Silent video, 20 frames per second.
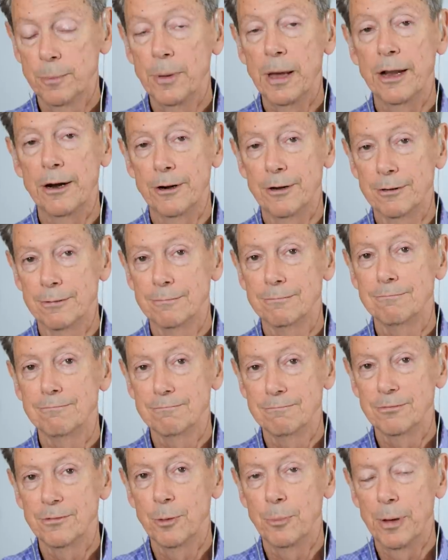the better,
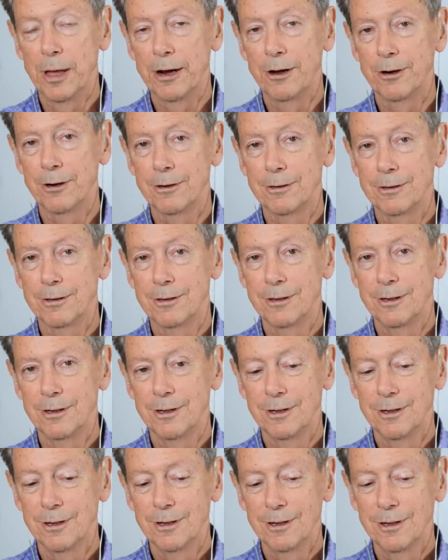the better.
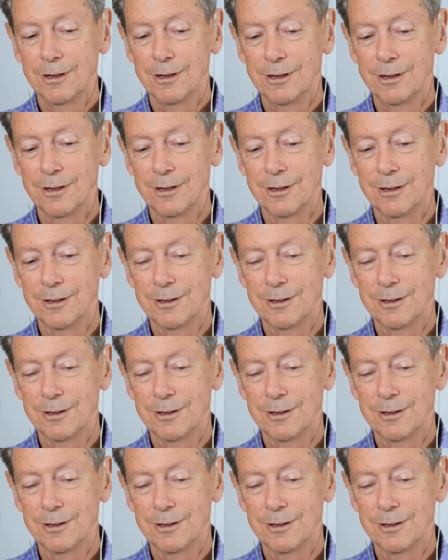Uh,